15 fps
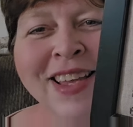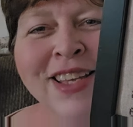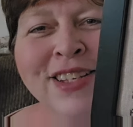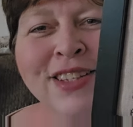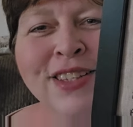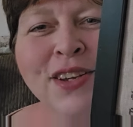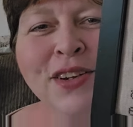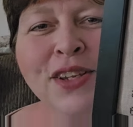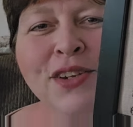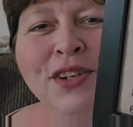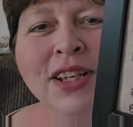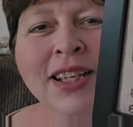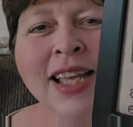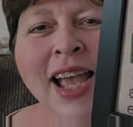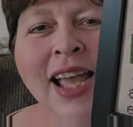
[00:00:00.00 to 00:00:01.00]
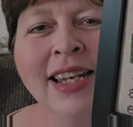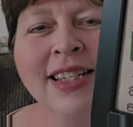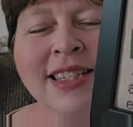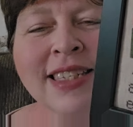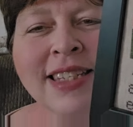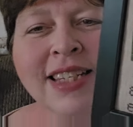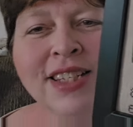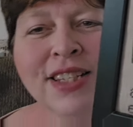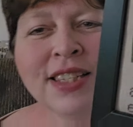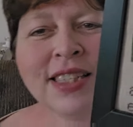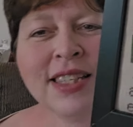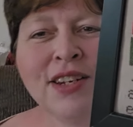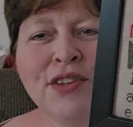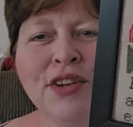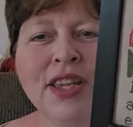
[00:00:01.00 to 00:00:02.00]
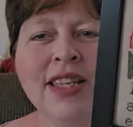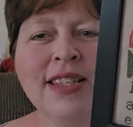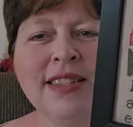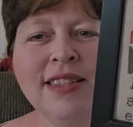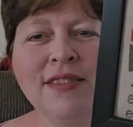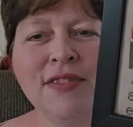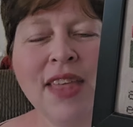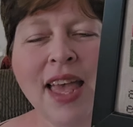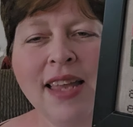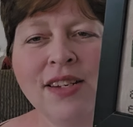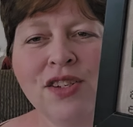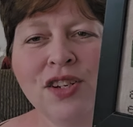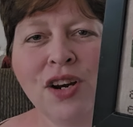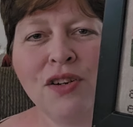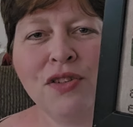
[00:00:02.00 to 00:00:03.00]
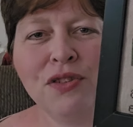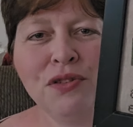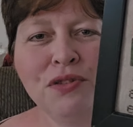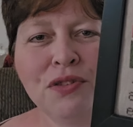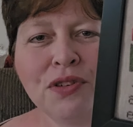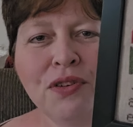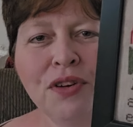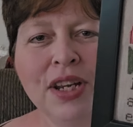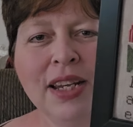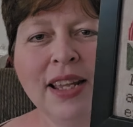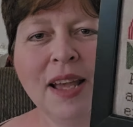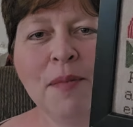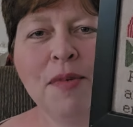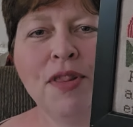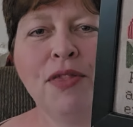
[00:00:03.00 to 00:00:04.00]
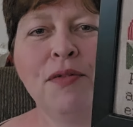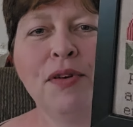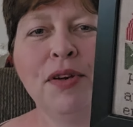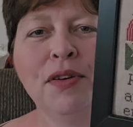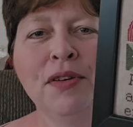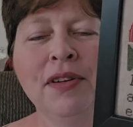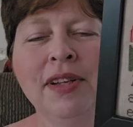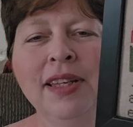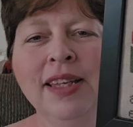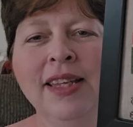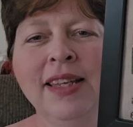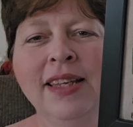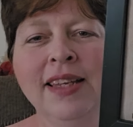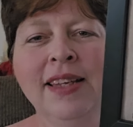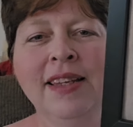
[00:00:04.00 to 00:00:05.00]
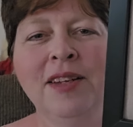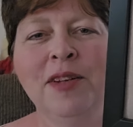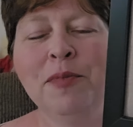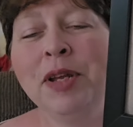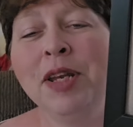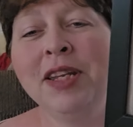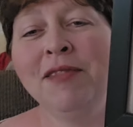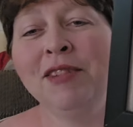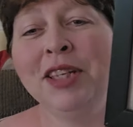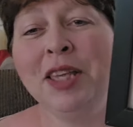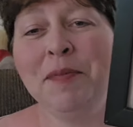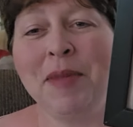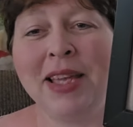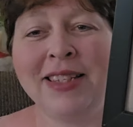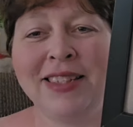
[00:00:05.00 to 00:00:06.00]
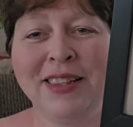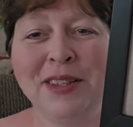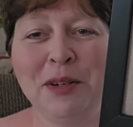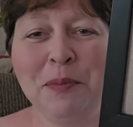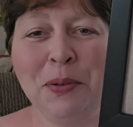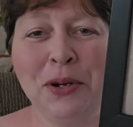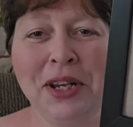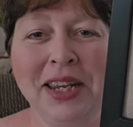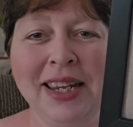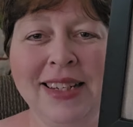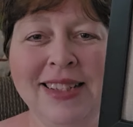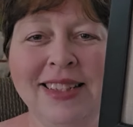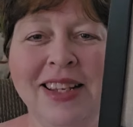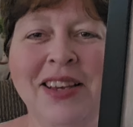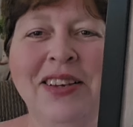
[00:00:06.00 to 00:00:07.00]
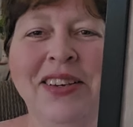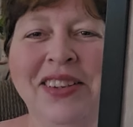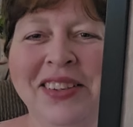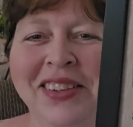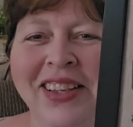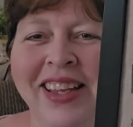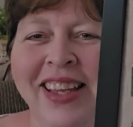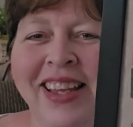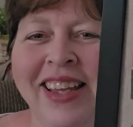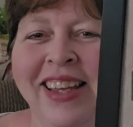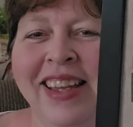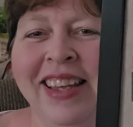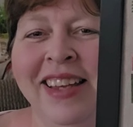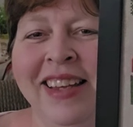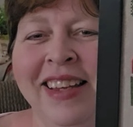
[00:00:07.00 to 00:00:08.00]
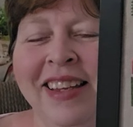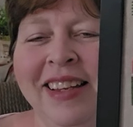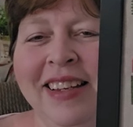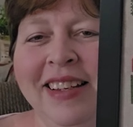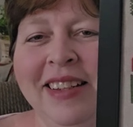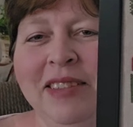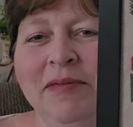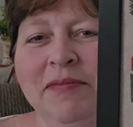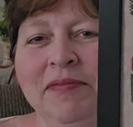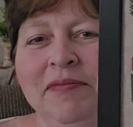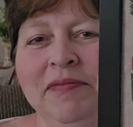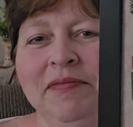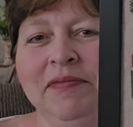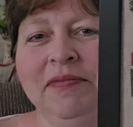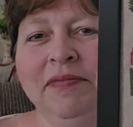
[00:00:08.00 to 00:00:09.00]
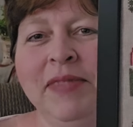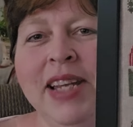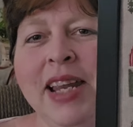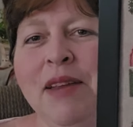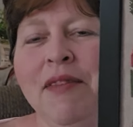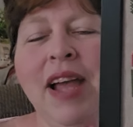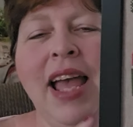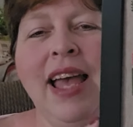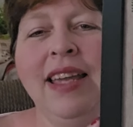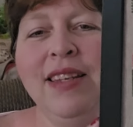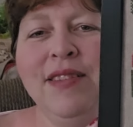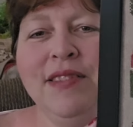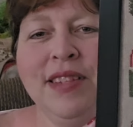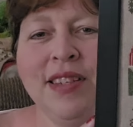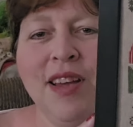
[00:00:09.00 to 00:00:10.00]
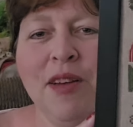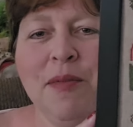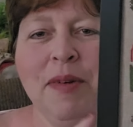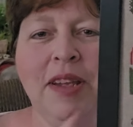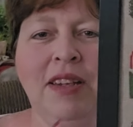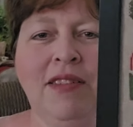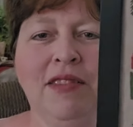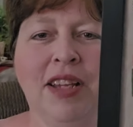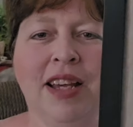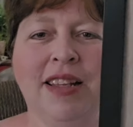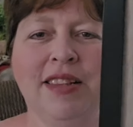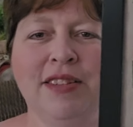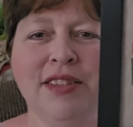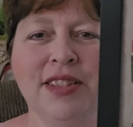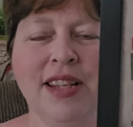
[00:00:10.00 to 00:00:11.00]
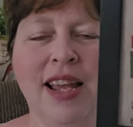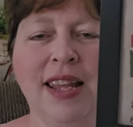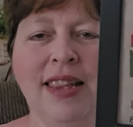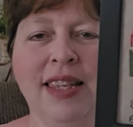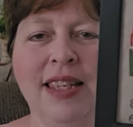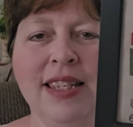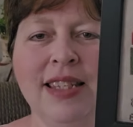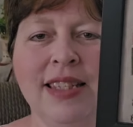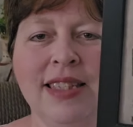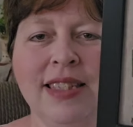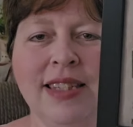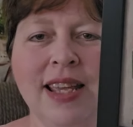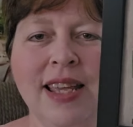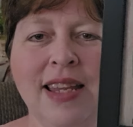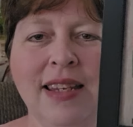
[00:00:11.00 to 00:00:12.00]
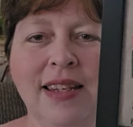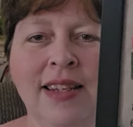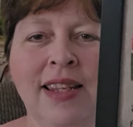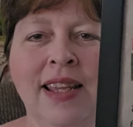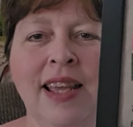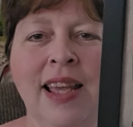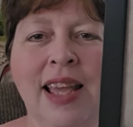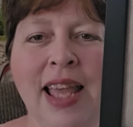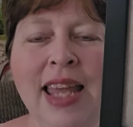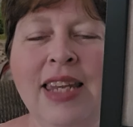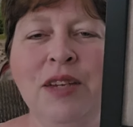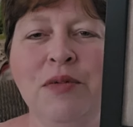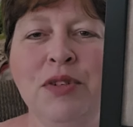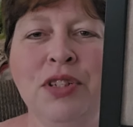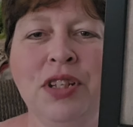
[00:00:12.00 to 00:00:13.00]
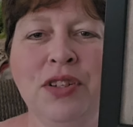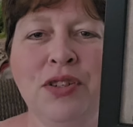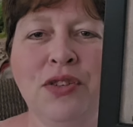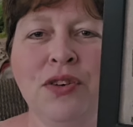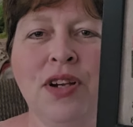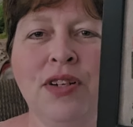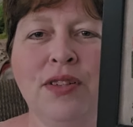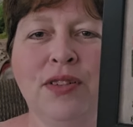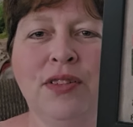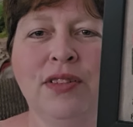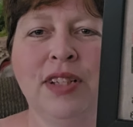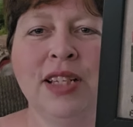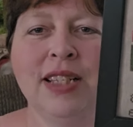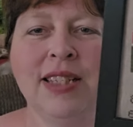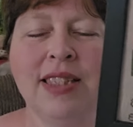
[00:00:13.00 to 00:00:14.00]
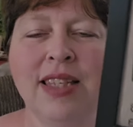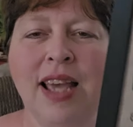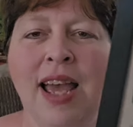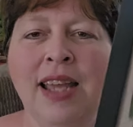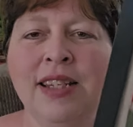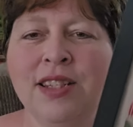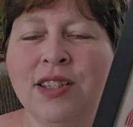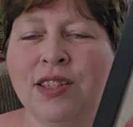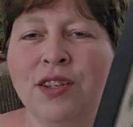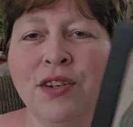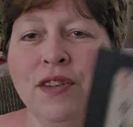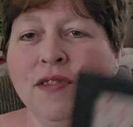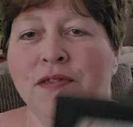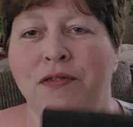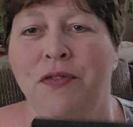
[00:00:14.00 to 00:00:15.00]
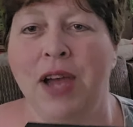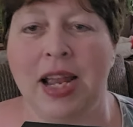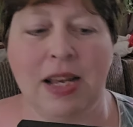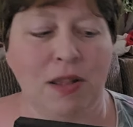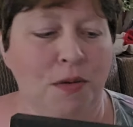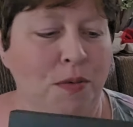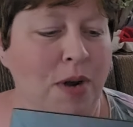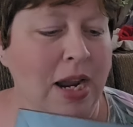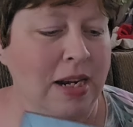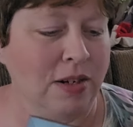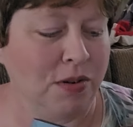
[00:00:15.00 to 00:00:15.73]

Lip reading: So you can kind of see just little hints of that chartreuse green coming through. But it really makes it look pretty. So, but anyway, I used all my own colors on this, and it was a struggle because I just couldn't find the right